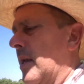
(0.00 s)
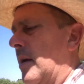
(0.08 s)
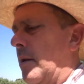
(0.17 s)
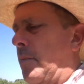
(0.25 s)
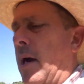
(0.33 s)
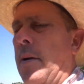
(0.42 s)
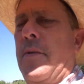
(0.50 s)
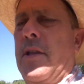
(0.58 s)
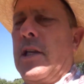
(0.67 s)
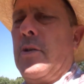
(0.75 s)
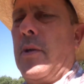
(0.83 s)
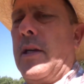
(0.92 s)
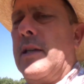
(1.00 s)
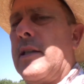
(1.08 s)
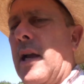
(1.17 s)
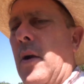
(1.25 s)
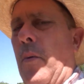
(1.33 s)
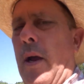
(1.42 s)
The problem with this one is
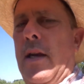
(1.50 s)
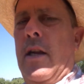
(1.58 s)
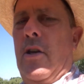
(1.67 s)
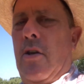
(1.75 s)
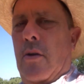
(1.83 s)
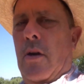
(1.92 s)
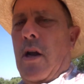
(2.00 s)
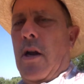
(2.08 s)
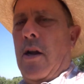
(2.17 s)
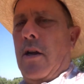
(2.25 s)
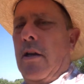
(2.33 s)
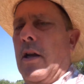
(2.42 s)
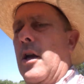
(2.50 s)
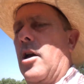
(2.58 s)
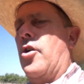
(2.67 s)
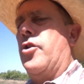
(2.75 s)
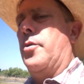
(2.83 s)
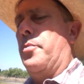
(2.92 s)
I waited too long
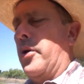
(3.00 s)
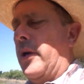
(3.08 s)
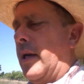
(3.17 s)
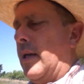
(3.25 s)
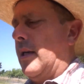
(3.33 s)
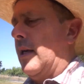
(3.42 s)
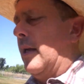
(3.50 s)
to put it